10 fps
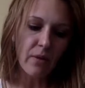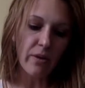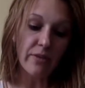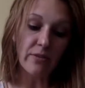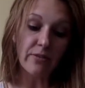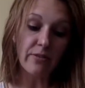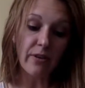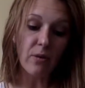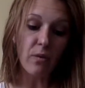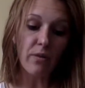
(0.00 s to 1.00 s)
We used to
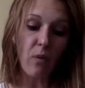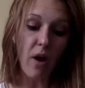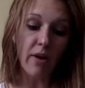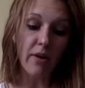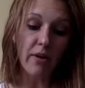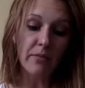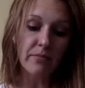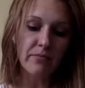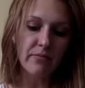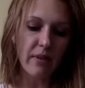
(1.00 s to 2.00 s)
fill with water
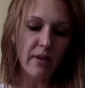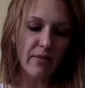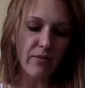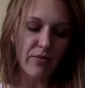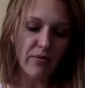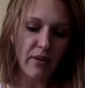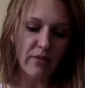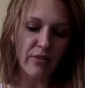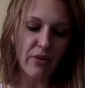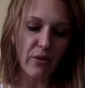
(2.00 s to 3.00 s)

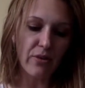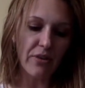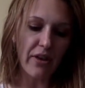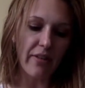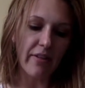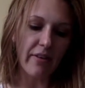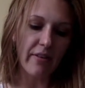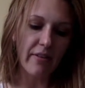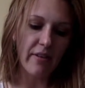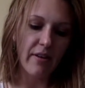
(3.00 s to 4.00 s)
and soak
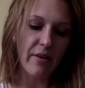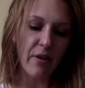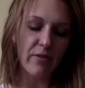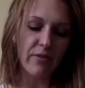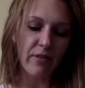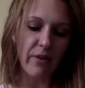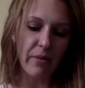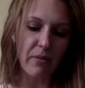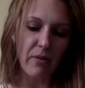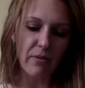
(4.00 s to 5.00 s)
together in
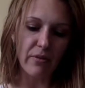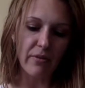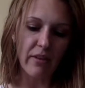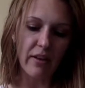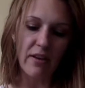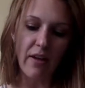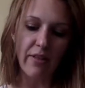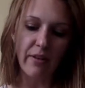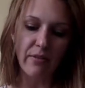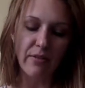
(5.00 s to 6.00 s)
overflowing bubbles like
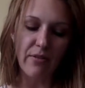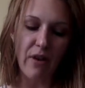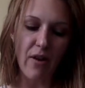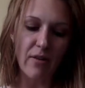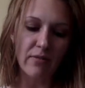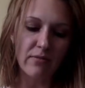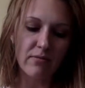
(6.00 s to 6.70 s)
nothing was wrong.